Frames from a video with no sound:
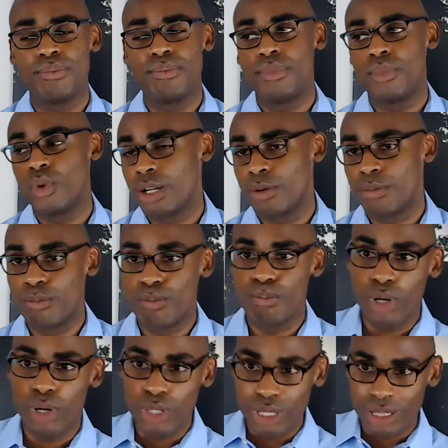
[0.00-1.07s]
want to
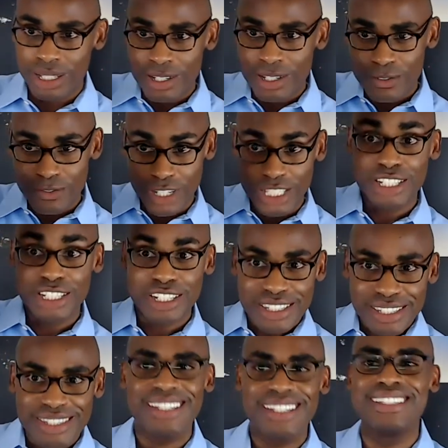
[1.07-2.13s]
pull
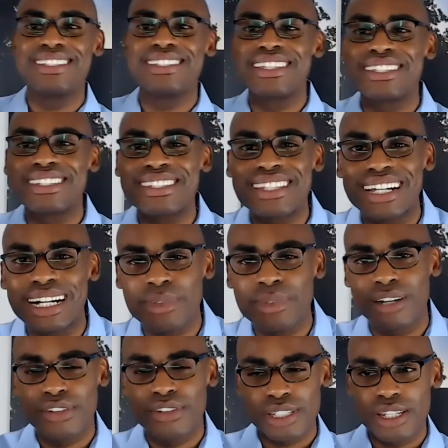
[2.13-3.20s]
funders into this
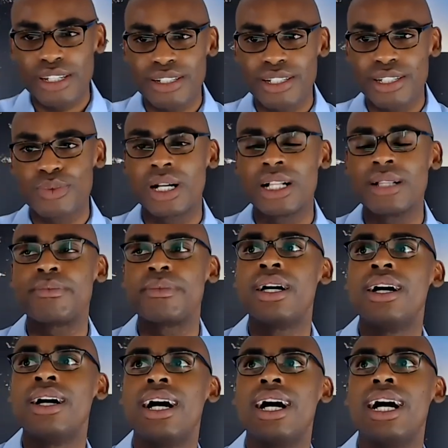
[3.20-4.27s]
conversation as well,
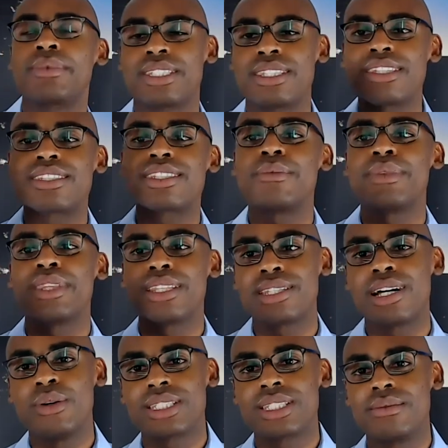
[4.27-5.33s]
because this is something that's
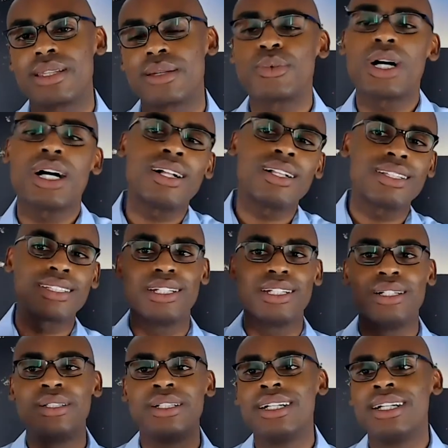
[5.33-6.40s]
always comes up. Well,
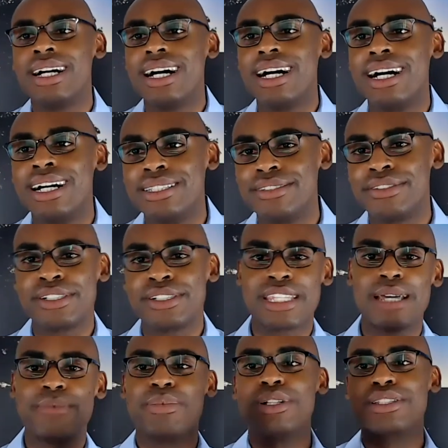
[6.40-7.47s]
diverse
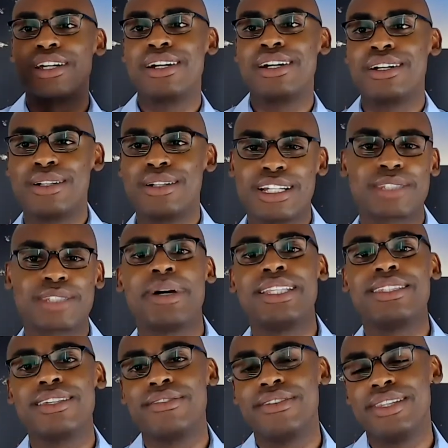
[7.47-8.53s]
samples are
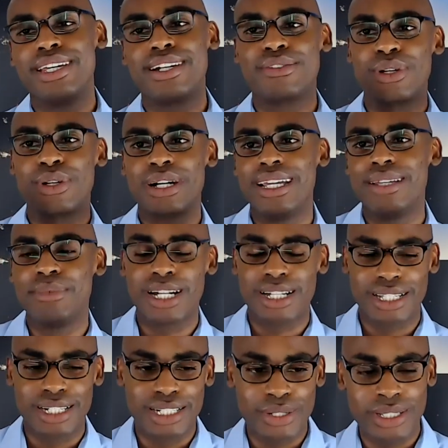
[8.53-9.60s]
expensive, and therefore I'm not
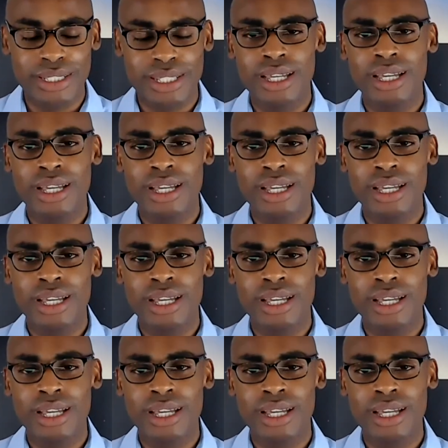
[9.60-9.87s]
going to do it.